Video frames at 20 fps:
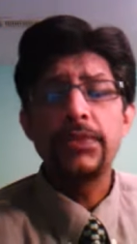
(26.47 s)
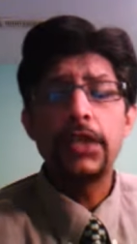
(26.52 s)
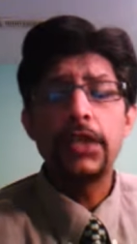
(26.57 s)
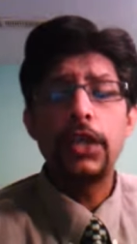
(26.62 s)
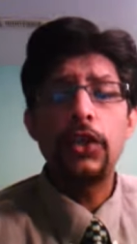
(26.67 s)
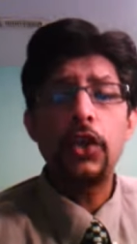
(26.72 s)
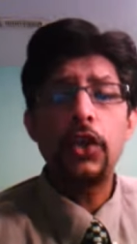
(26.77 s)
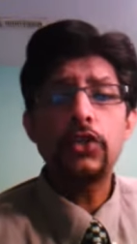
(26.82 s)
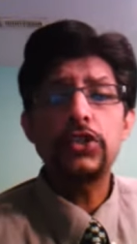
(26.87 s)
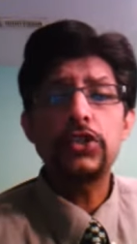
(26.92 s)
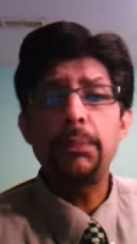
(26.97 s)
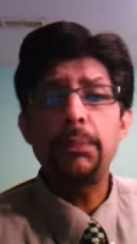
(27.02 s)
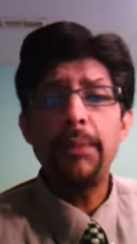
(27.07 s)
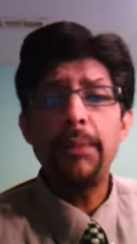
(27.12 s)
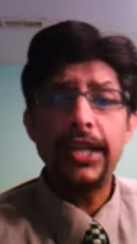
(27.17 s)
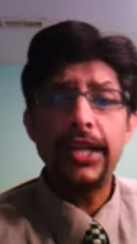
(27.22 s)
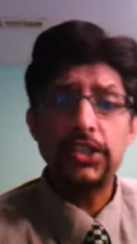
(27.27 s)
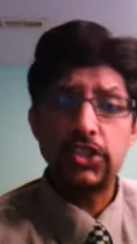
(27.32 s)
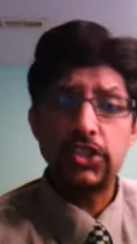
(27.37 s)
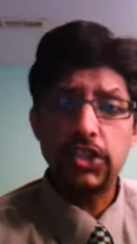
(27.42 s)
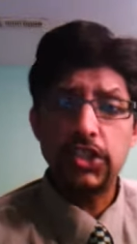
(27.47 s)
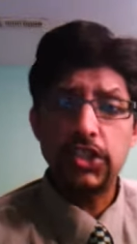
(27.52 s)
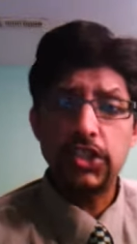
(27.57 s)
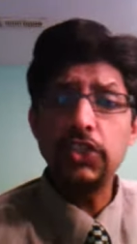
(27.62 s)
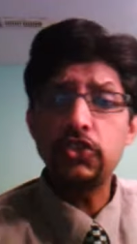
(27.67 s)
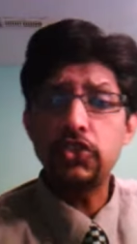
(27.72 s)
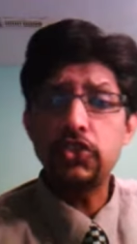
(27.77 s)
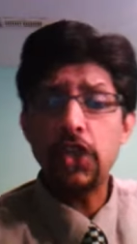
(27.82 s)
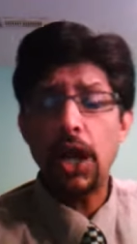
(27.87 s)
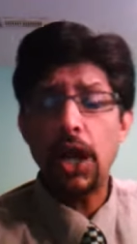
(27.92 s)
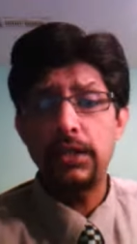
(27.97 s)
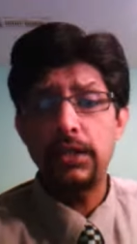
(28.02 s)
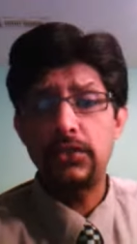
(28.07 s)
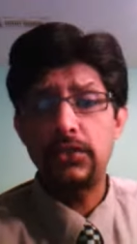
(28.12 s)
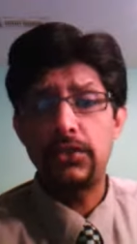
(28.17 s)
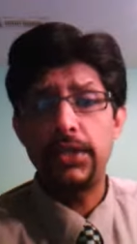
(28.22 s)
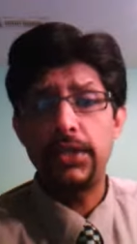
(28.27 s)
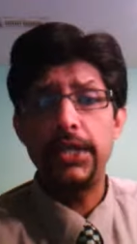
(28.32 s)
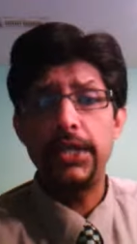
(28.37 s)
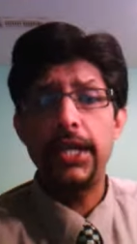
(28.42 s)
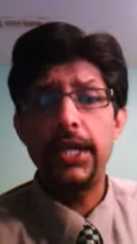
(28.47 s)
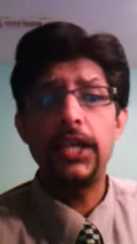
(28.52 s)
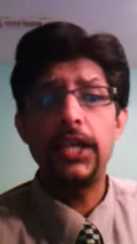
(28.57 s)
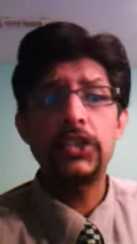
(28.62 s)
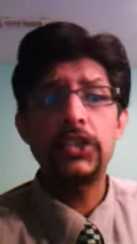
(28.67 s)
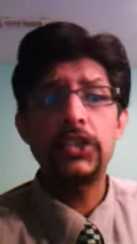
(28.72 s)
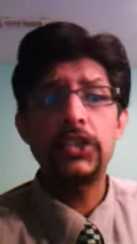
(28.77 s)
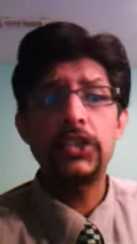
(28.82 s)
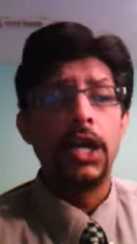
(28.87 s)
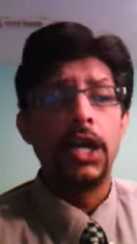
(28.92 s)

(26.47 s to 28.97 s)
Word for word: they lost the match inside three days